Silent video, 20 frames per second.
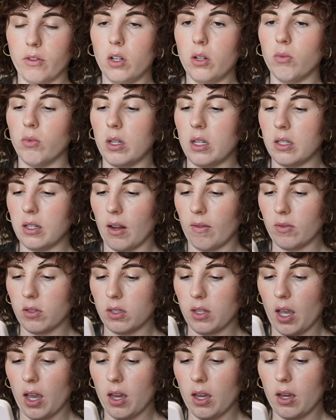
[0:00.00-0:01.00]
Goodreads have to
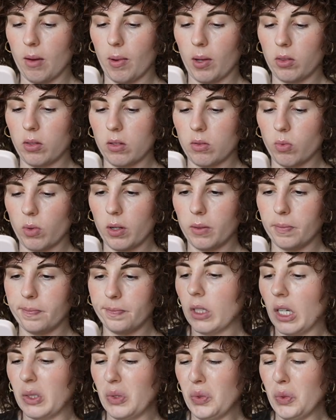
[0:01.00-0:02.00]
say about this one.
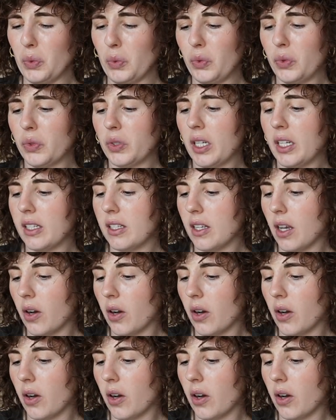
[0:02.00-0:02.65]
Oof.